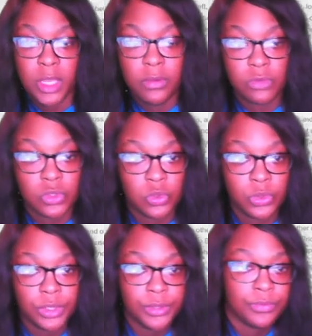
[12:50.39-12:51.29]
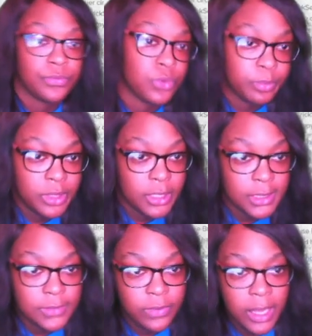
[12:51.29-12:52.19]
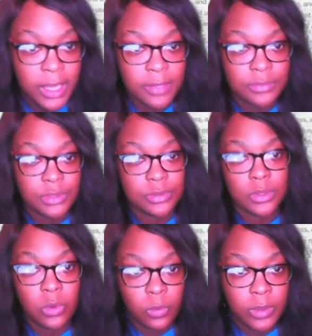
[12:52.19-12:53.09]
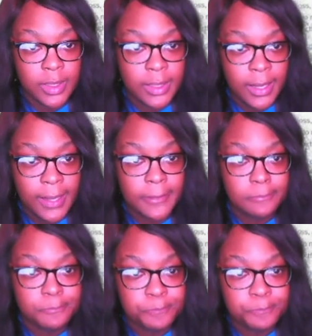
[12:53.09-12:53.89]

inventory for PS5s or whatnot.